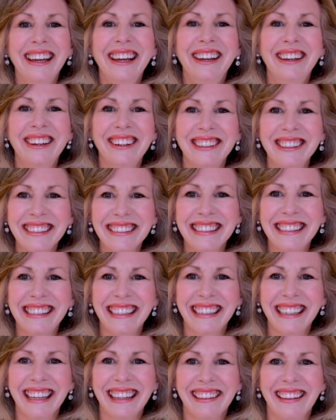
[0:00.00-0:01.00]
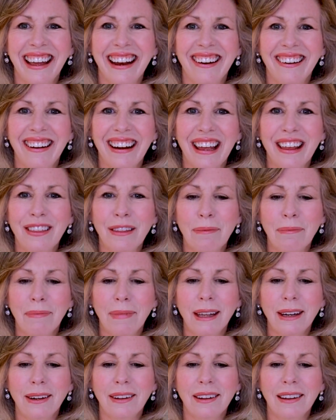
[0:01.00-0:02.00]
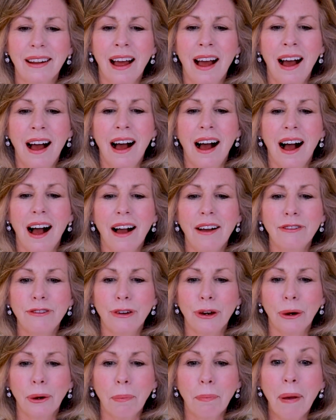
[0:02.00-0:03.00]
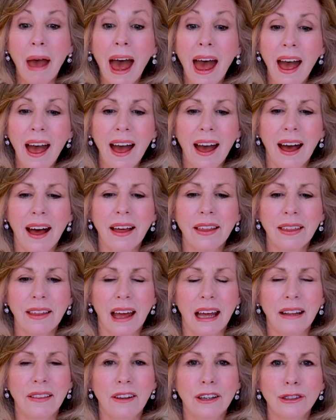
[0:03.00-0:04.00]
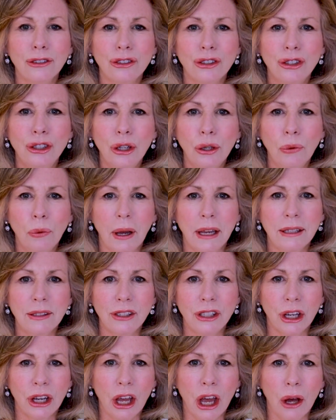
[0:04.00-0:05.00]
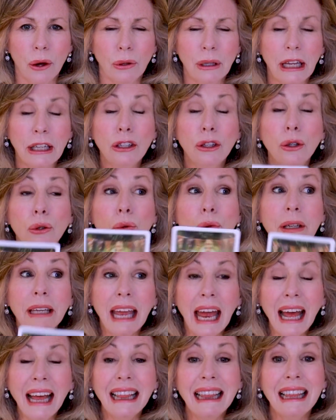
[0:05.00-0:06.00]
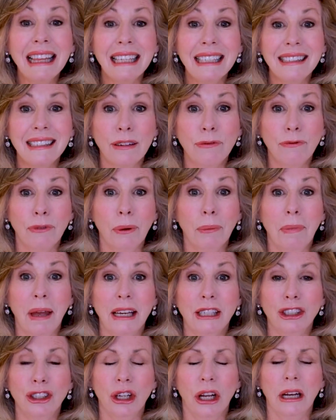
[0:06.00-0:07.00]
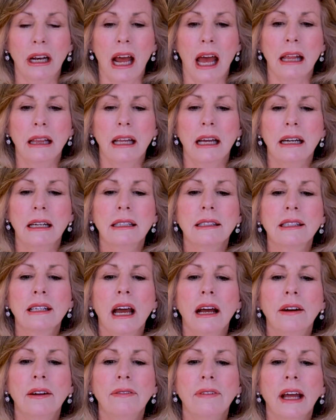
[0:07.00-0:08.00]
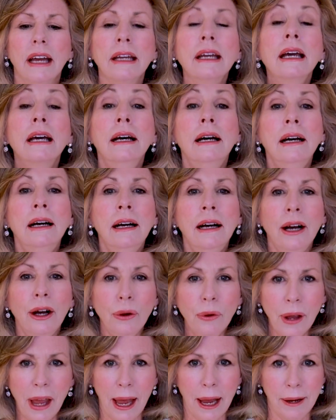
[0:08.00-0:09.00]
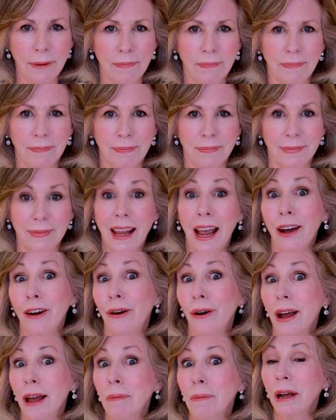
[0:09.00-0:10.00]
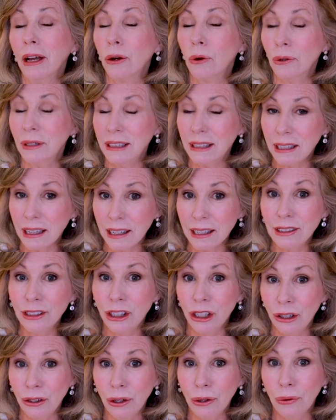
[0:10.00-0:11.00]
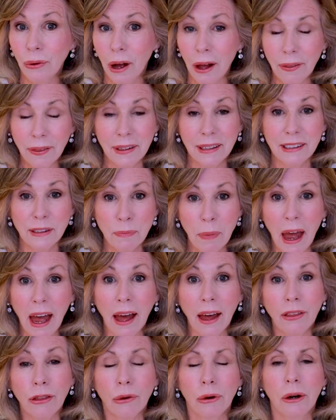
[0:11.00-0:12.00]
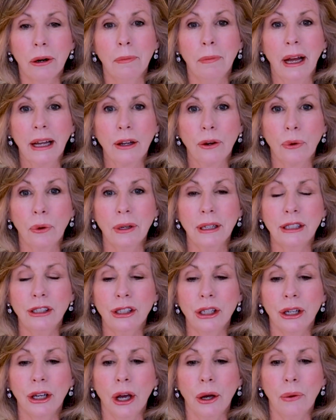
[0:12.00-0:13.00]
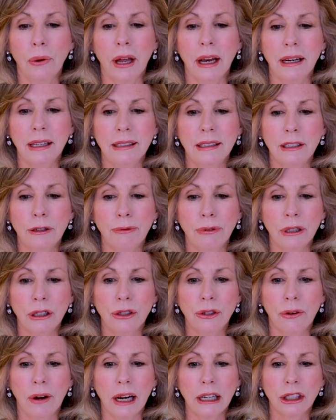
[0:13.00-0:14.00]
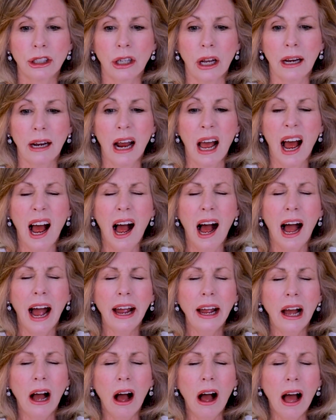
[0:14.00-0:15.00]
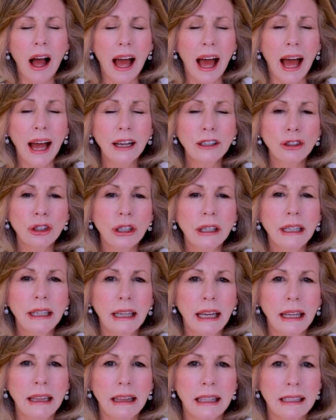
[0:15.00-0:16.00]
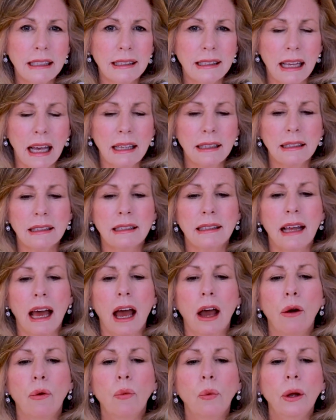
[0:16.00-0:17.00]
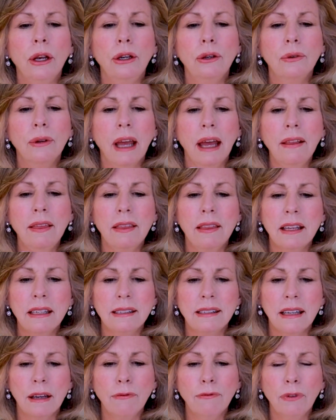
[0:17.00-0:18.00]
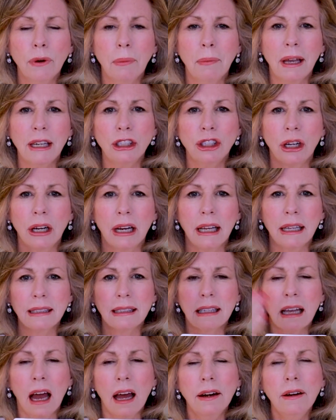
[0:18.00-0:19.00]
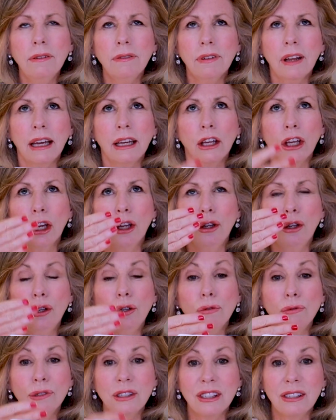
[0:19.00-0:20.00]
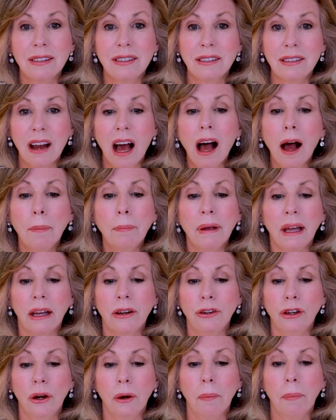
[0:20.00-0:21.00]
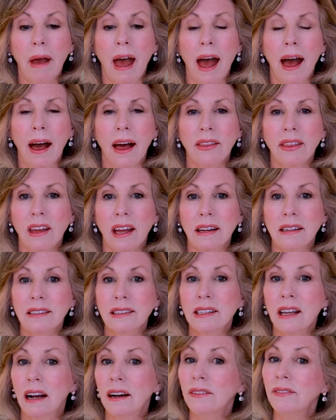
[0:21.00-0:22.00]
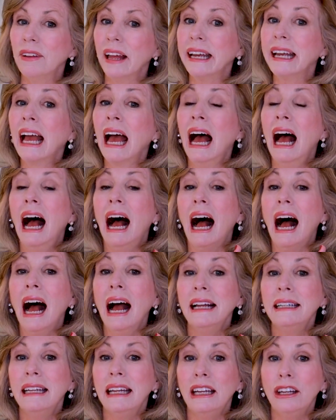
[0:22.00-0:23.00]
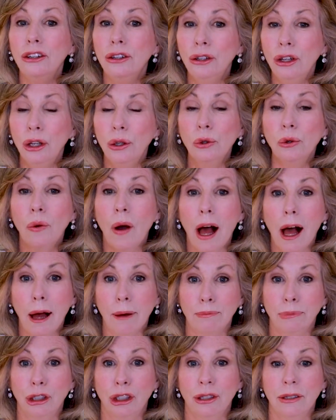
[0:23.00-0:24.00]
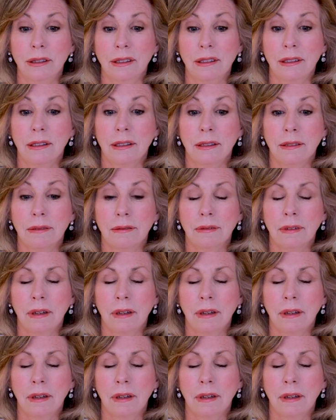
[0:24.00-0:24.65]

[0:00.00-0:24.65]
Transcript: you're sitting there in the middle of your path and there's two ways to go. Like you get this information and then it's kind of like, okay, now, I going to continue on this path or am I going to go in a different direction? I actually get the sense that when you get this information, it's kind of like you stop in your path and it's kind of like, I need new options.